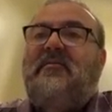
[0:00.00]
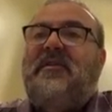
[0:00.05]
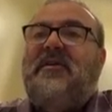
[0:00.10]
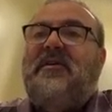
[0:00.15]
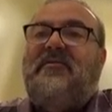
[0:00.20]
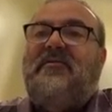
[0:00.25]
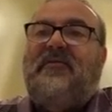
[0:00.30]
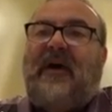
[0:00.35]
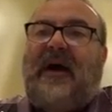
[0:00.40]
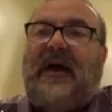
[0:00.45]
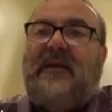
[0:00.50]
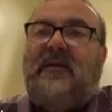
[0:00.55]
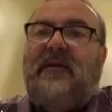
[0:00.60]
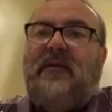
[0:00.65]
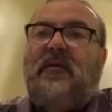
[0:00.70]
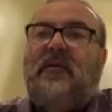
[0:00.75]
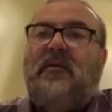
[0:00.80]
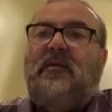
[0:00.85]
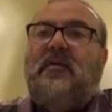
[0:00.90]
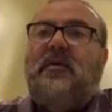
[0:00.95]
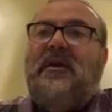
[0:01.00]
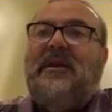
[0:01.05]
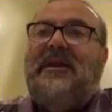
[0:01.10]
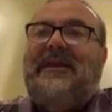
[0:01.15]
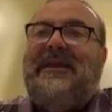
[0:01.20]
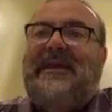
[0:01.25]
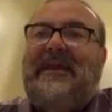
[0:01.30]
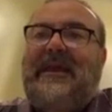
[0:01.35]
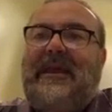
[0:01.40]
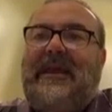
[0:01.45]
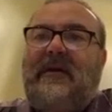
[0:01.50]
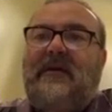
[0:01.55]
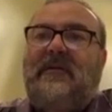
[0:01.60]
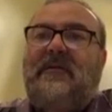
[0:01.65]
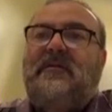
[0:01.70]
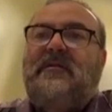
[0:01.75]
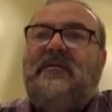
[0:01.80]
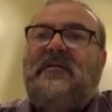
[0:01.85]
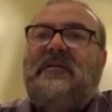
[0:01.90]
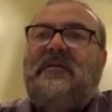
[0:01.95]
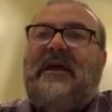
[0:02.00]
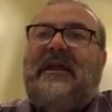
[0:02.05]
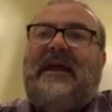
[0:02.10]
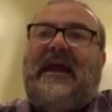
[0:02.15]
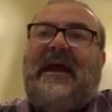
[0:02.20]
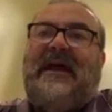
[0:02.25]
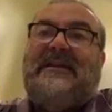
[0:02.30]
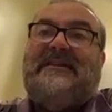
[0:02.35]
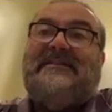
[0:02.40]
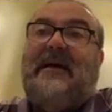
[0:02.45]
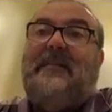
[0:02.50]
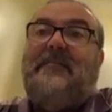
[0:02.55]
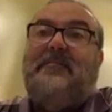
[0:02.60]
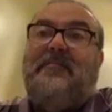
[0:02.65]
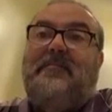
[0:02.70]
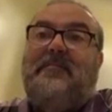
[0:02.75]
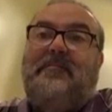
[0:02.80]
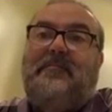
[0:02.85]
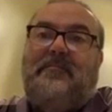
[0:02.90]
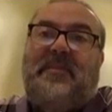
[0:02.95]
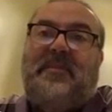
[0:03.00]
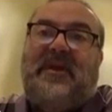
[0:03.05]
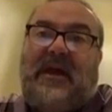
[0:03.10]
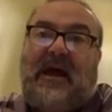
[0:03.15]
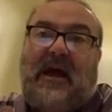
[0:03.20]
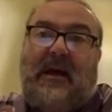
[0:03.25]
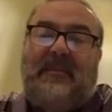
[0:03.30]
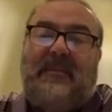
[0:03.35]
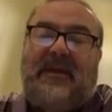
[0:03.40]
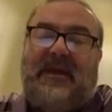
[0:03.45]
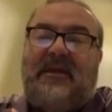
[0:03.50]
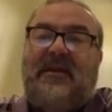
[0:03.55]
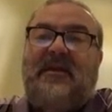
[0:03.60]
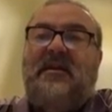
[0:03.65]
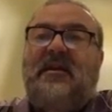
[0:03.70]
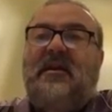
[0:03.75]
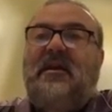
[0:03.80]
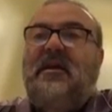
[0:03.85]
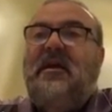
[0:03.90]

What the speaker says: final yield that ends up becoming